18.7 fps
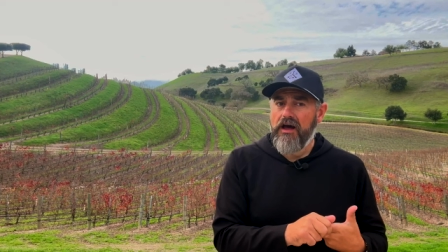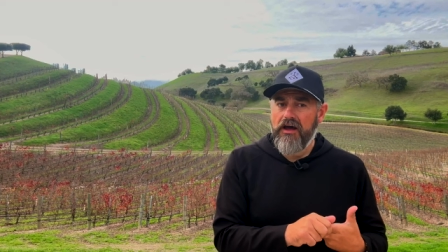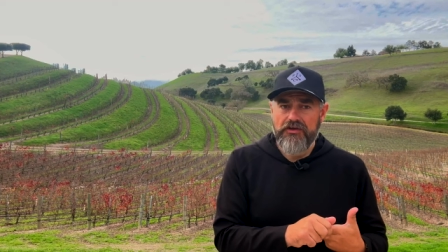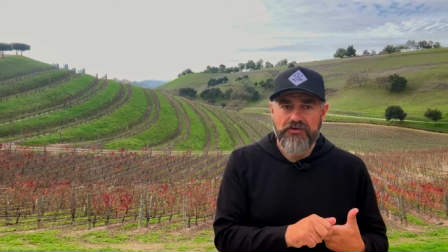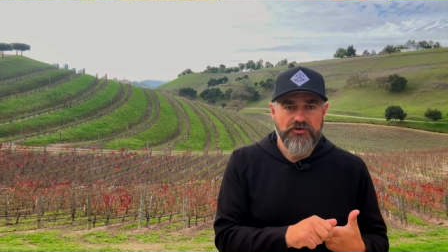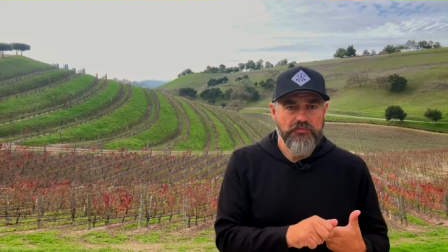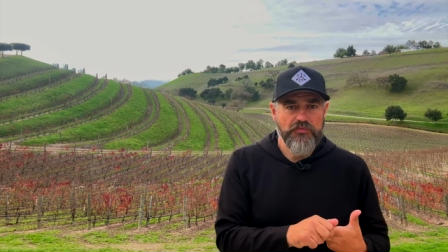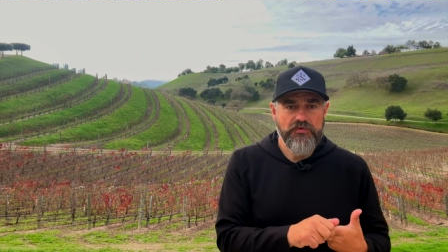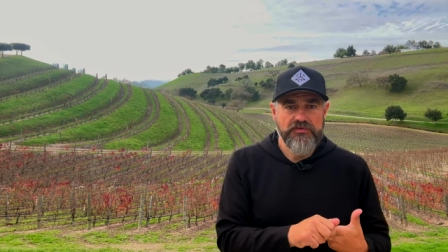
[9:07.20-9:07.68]

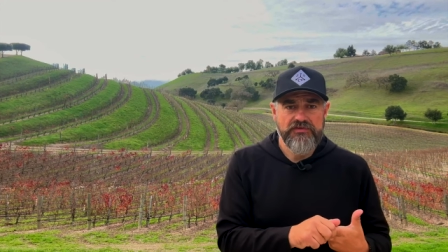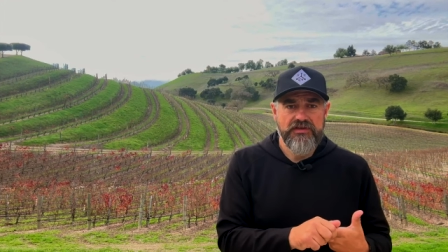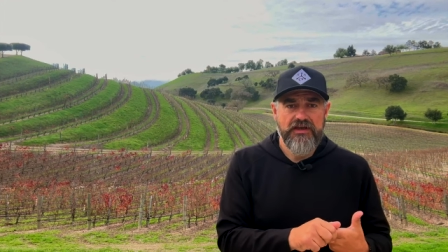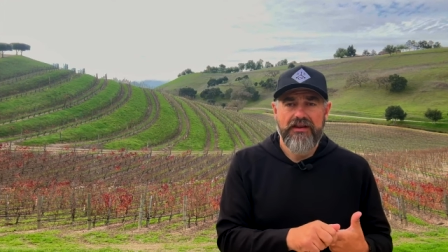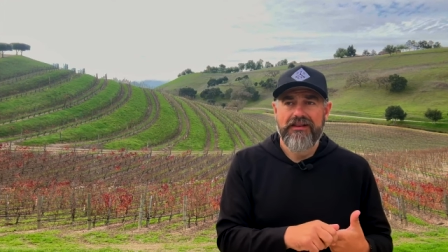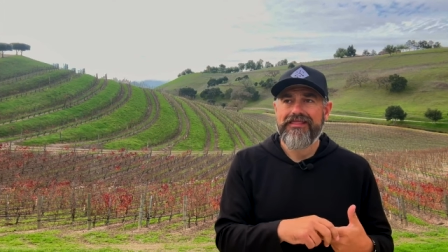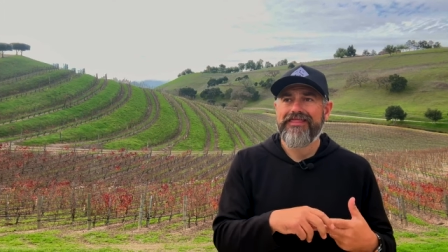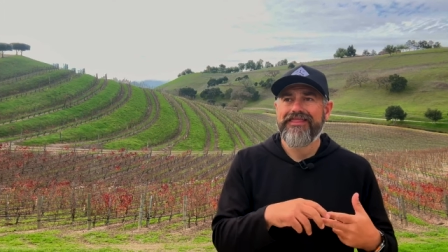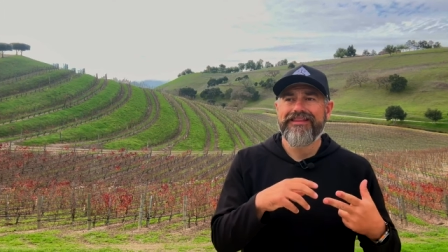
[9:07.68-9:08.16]

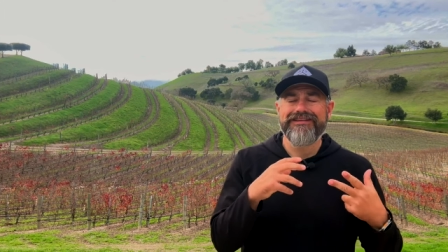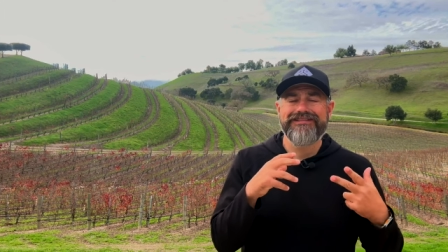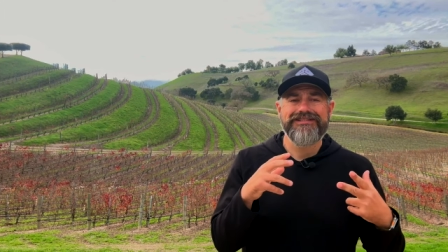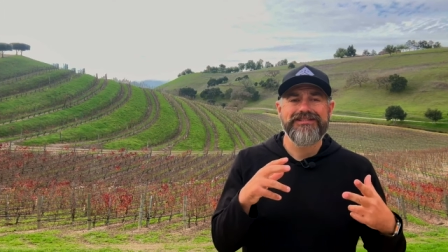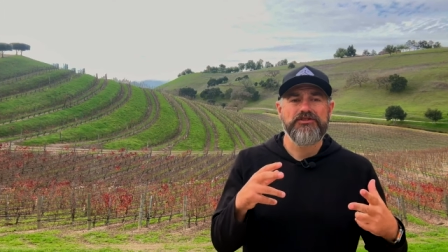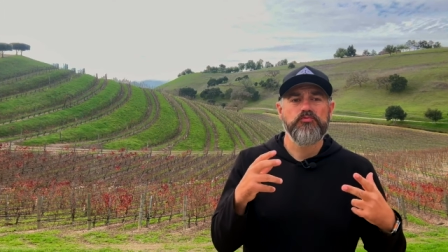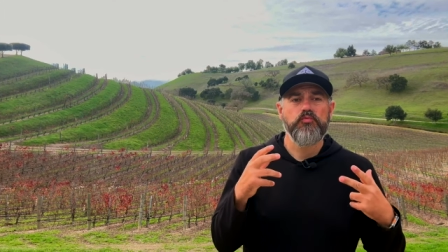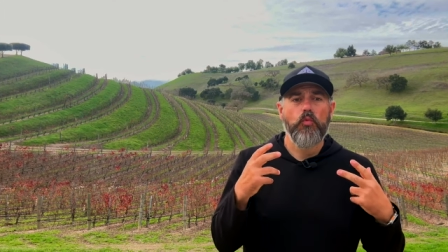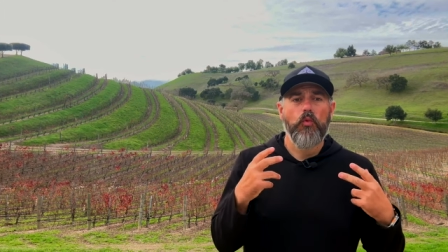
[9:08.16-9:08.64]
100%. This
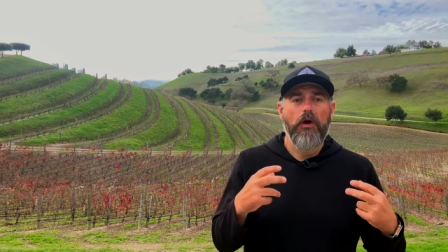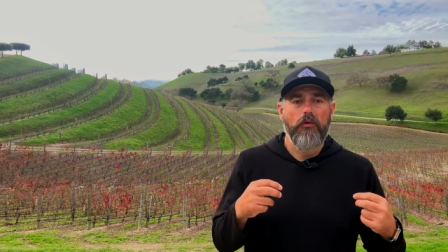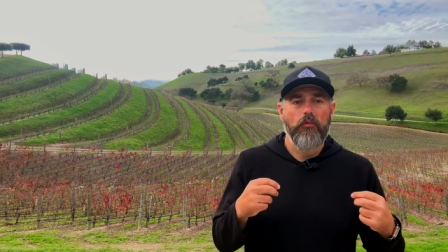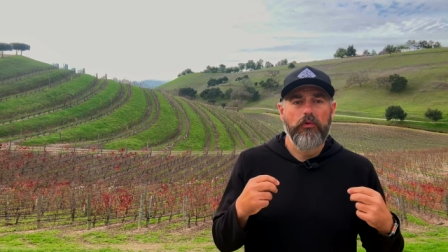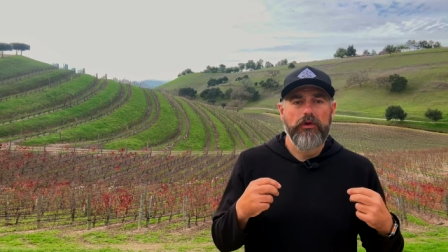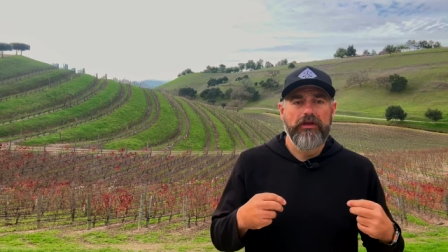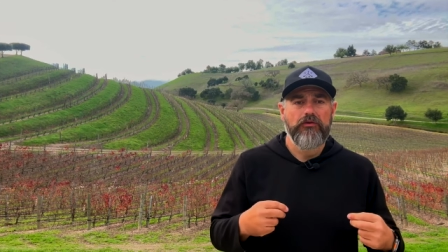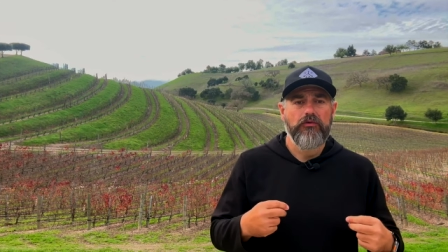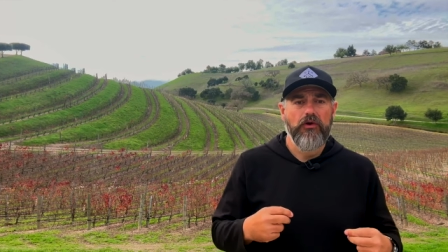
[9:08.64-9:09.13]
is what
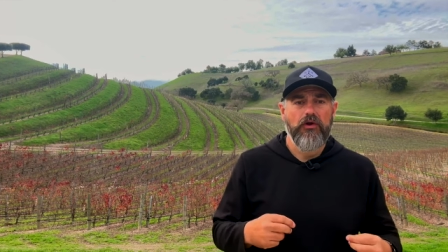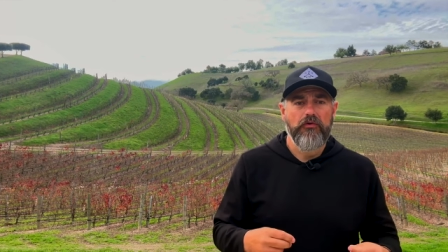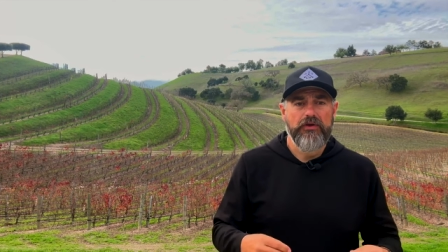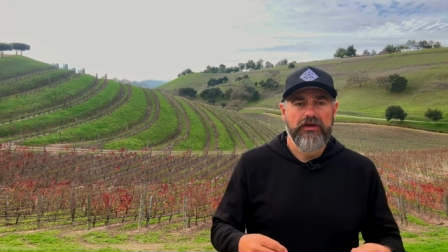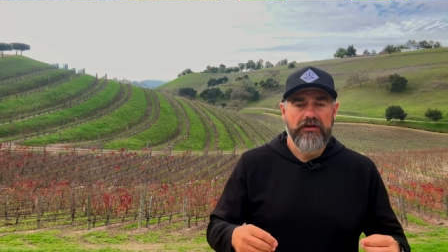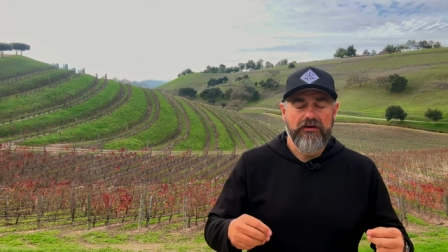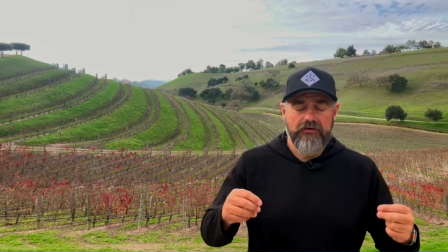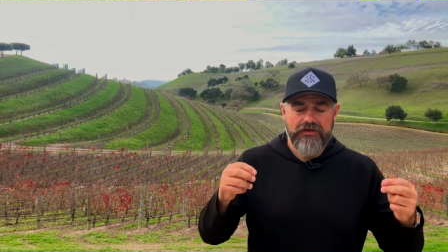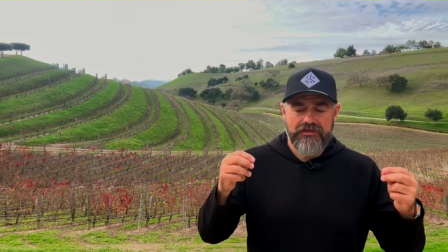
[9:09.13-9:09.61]
we grow here.